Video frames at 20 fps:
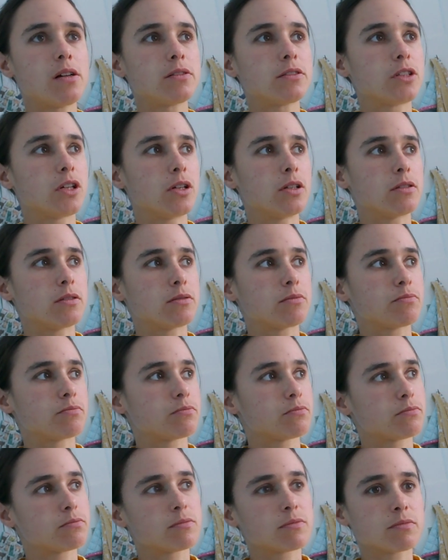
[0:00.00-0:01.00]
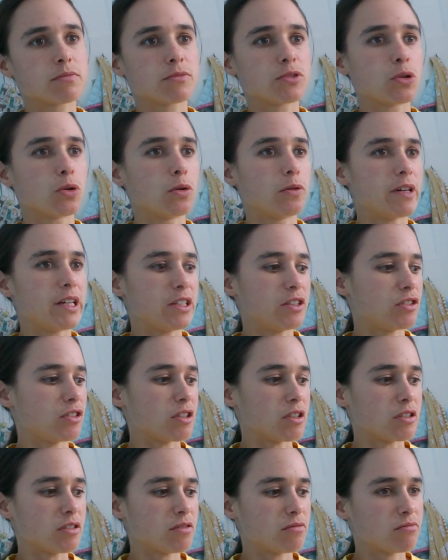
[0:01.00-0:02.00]
because Tories
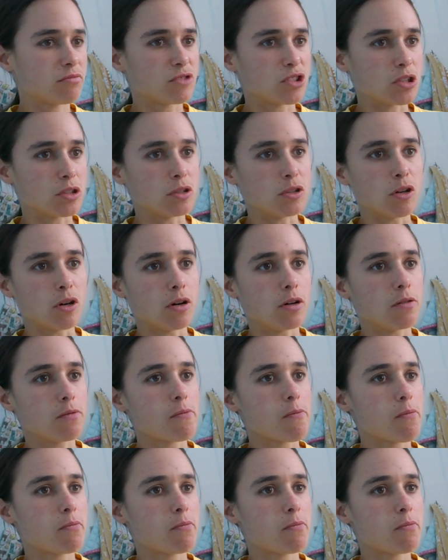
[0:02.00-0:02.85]
just do not